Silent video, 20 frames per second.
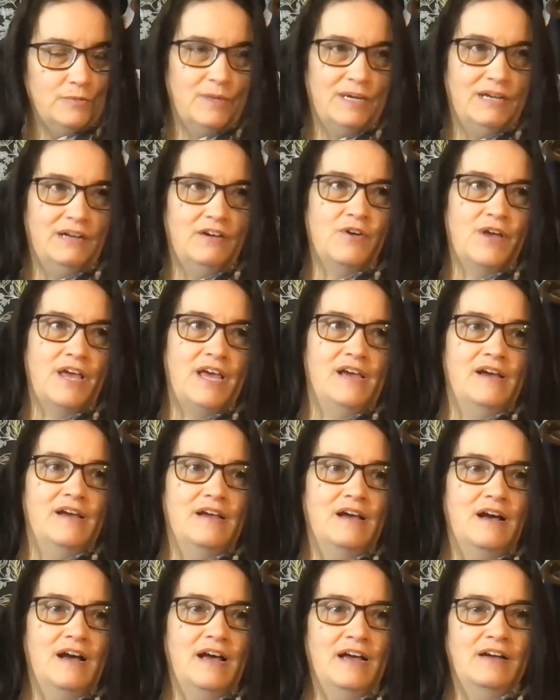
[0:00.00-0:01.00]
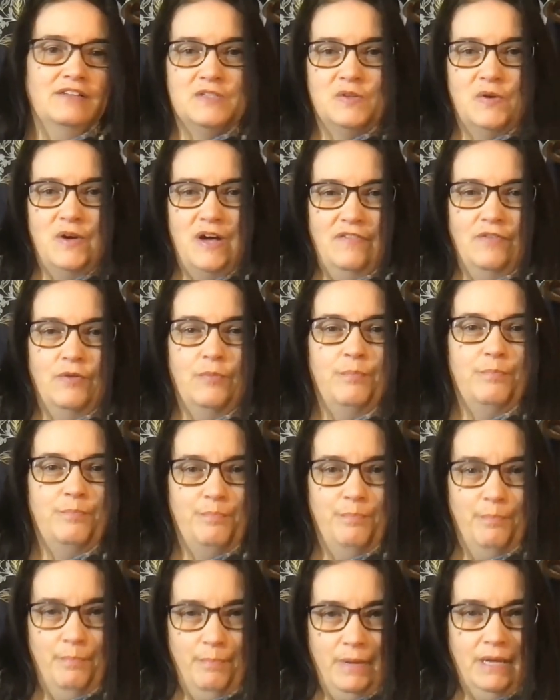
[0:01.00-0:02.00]
Well, okay, I also have an
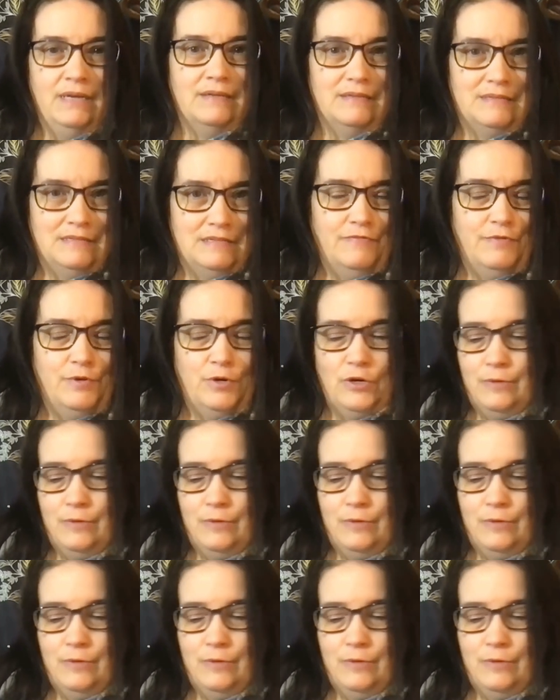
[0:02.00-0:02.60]
abundance of